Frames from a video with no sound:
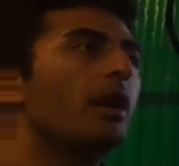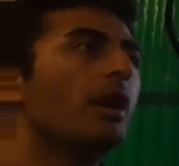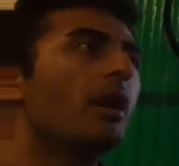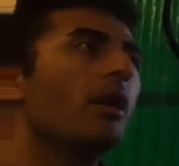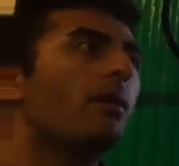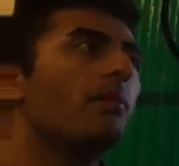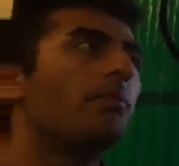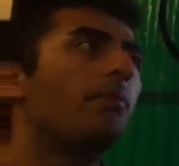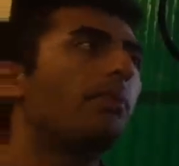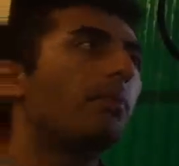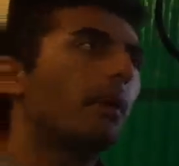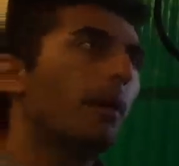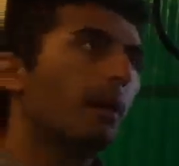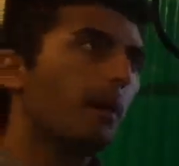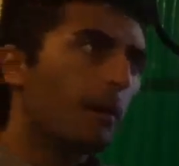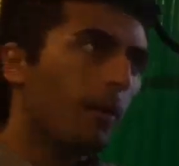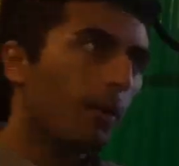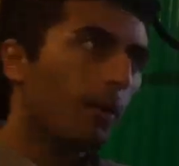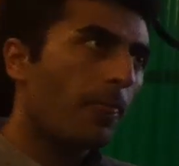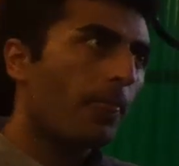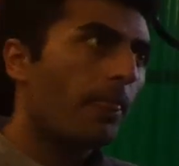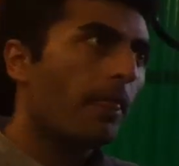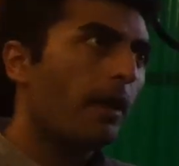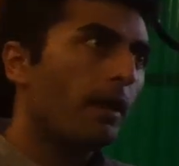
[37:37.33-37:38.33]
Yeah, there's no end of
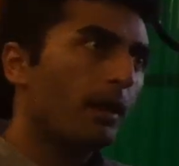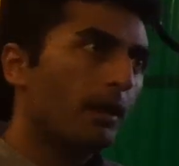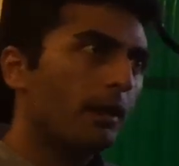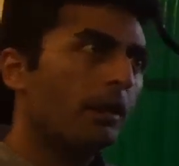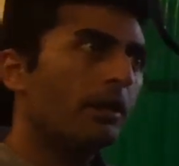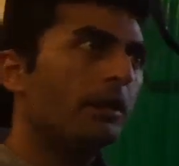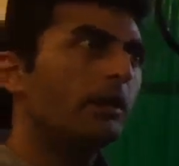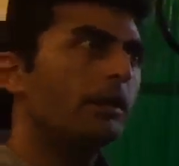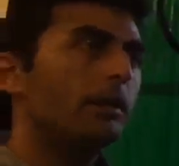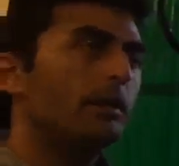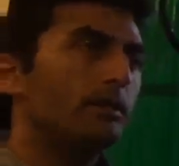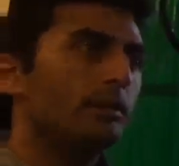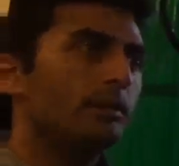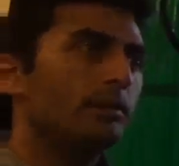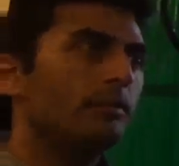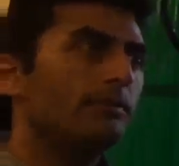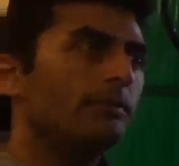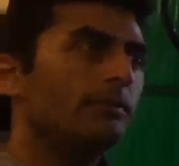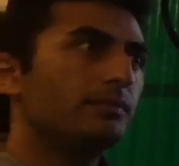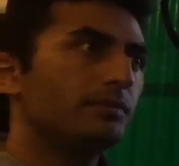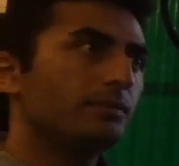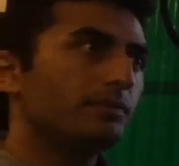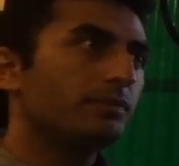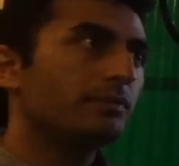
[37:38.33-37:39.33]
like the
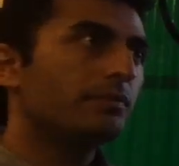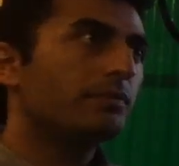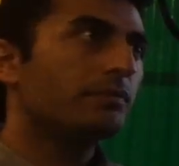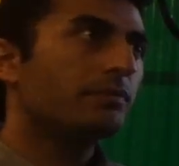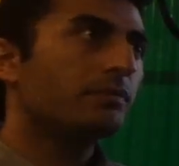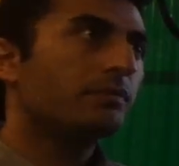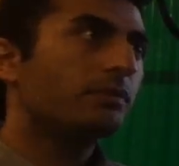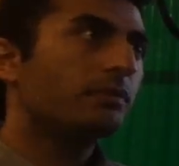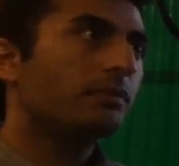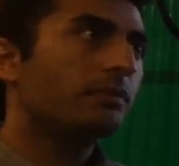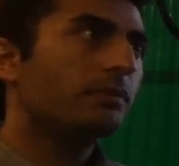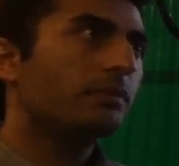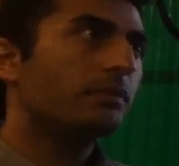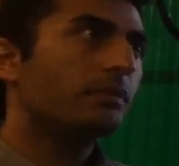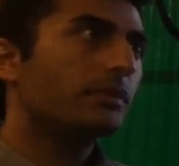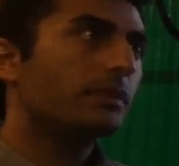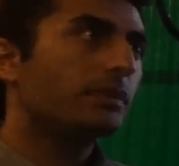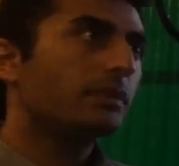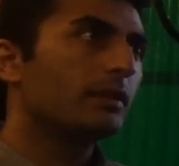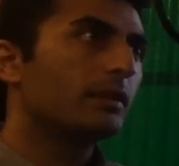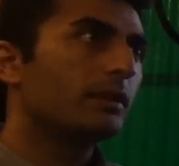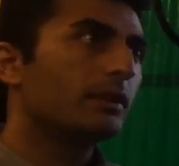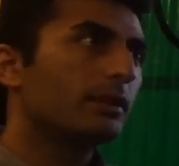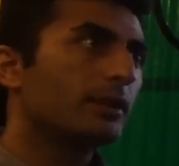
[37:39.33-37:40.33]
intricacies of how we can
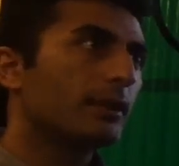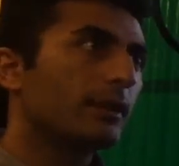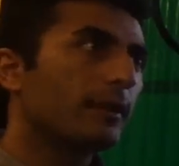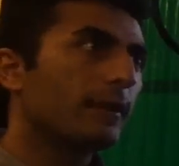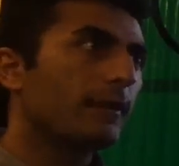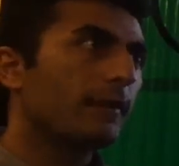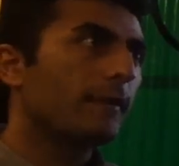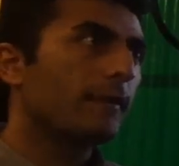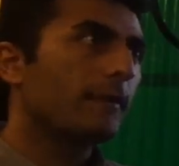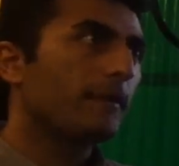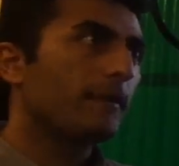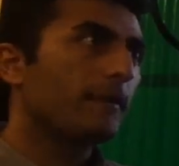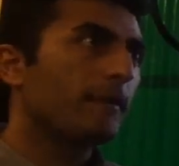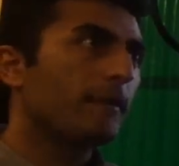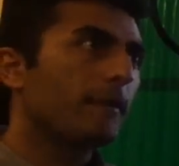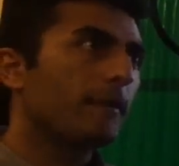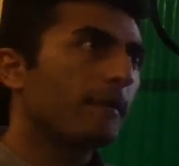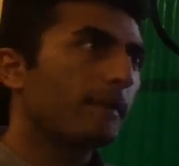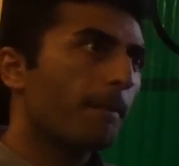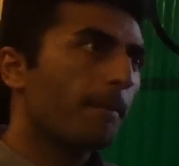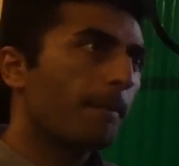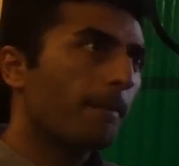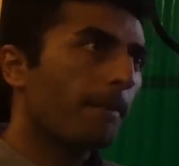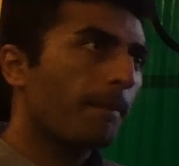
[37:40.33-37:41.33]
optimize gradient
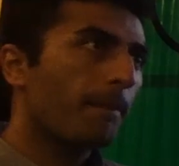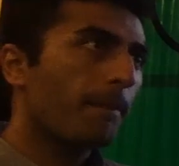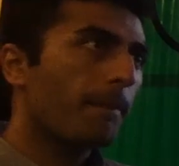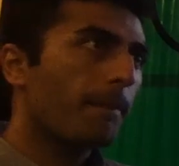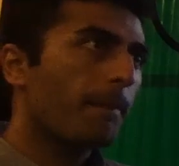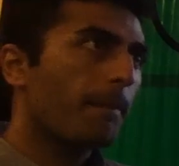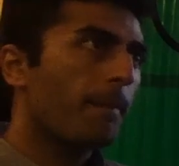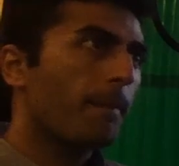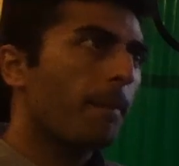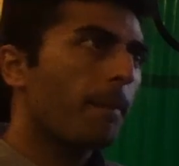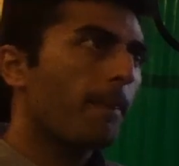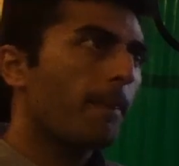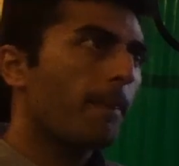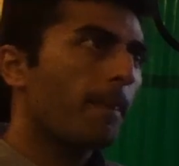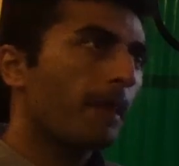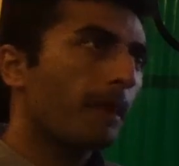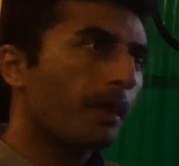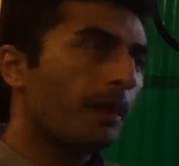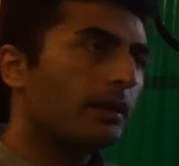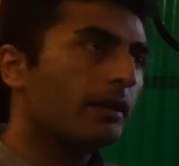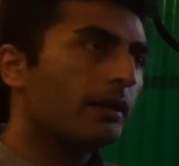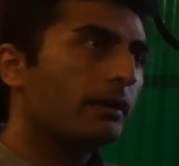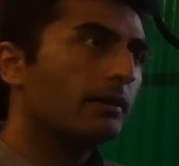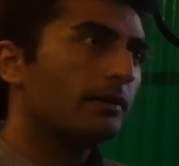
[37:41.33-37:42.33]
descent. But what I would say,
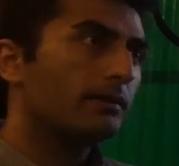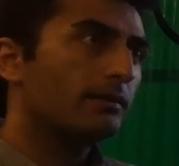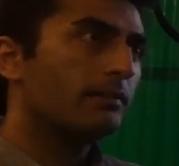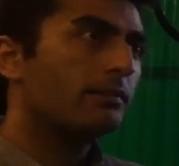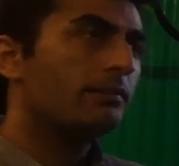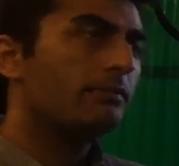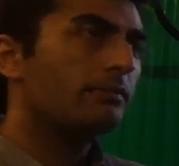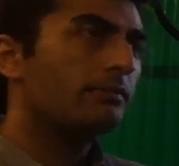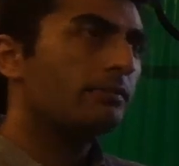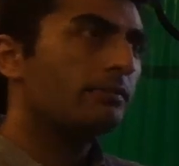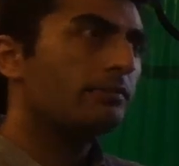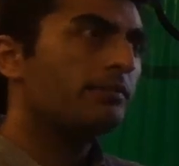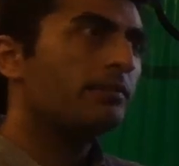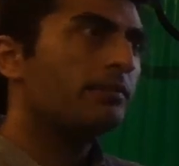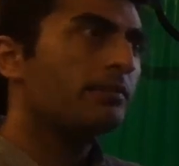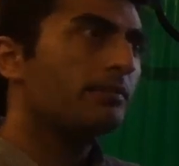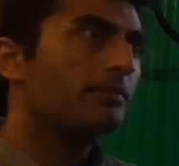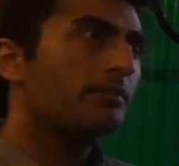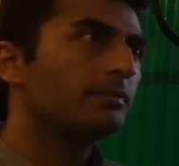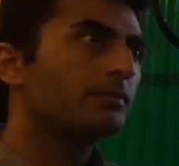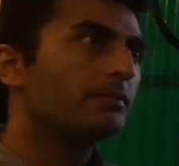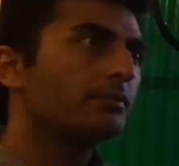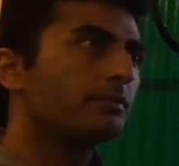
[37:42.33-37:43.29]
and I think this is where you're going,